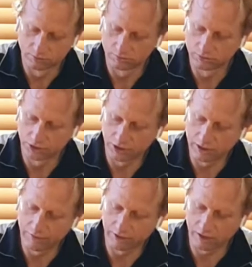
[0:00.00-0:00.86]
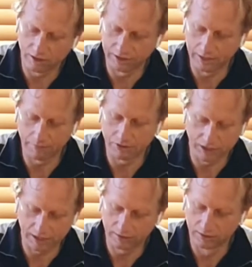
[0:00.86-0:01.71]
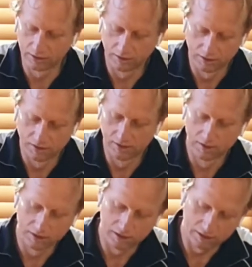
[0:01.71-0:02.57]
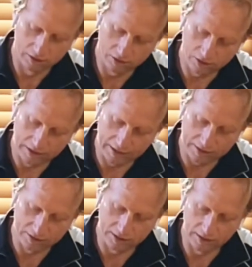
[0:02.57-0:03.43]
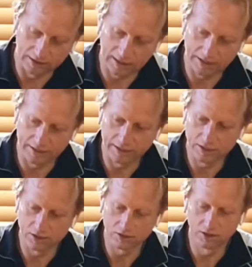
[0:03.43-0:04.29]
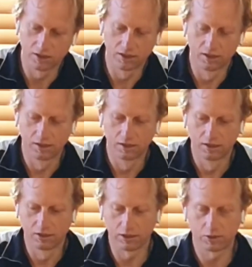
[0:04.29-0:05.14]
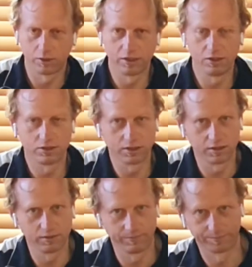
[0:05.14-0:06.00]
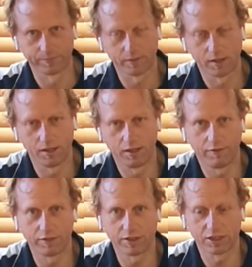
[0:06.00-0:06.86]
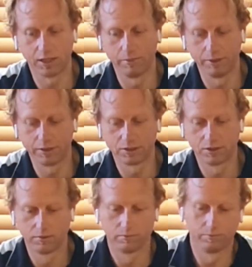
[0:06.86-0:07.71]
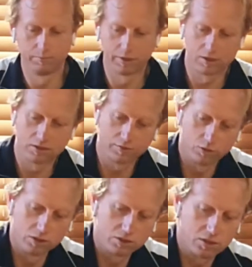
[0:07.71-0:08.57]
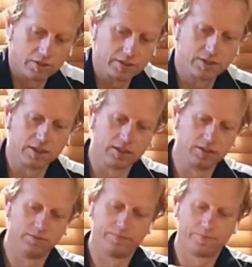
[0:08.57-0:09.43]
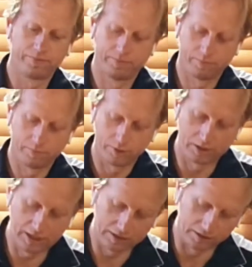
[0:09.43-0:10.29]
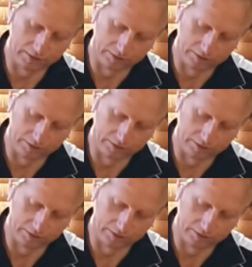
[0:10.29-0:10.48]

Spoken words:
So you're never going to damage that. You're not going to accidentally cut the edges like when you're using flush cut bits, because you've always got this thing protecting.